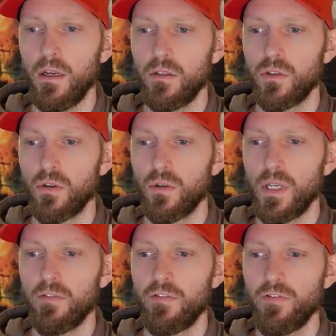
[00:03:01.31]
So
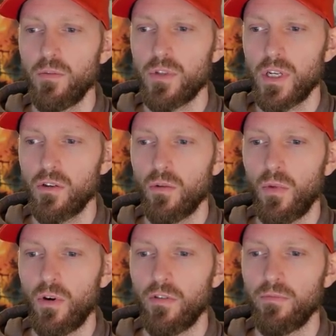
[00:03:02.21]
in 50% or
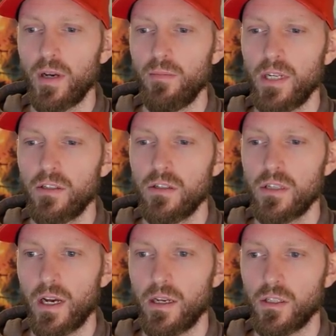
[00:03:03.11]
more of my matches,
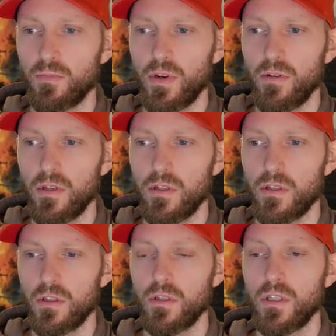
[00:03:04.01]
I
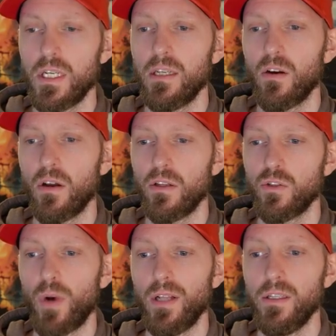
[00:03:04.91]
experience seeing
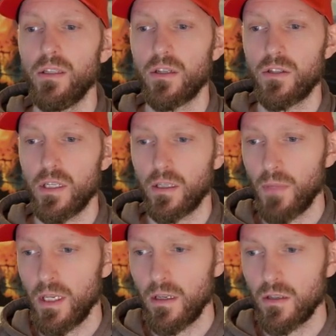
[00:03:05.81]
others while they're not seeing
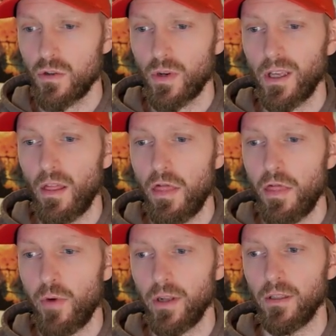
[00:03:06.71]
me, so I get
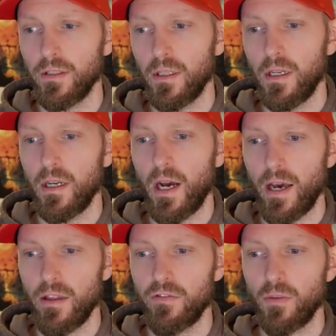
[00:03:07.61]
thrilled,
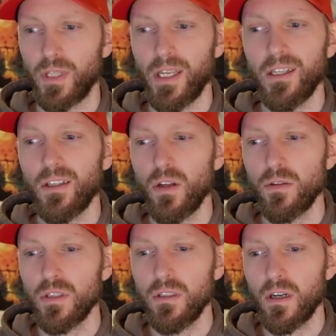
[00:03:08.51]
either from getting
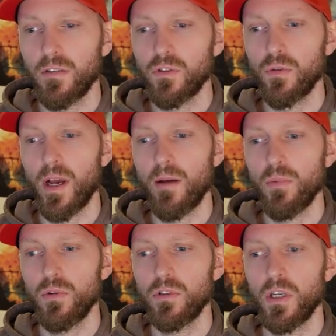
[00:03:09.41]
close enough to
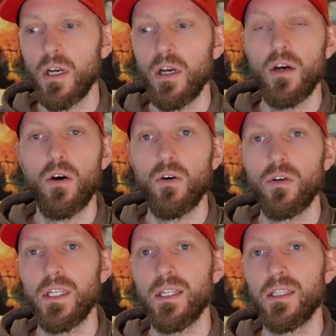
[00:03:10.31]
ambush or
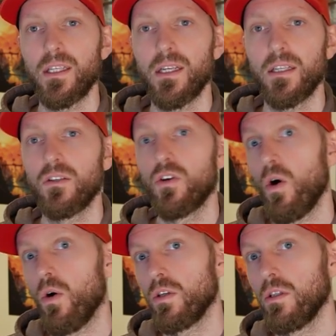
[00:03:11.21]
nearly getting
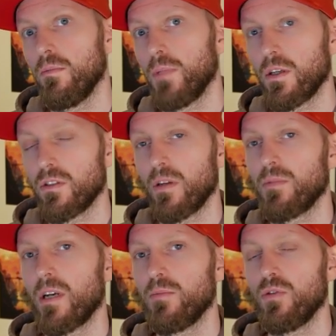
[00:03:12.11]
caught, because
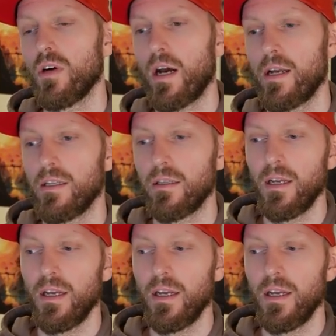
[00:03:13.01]
sometimes you're hiding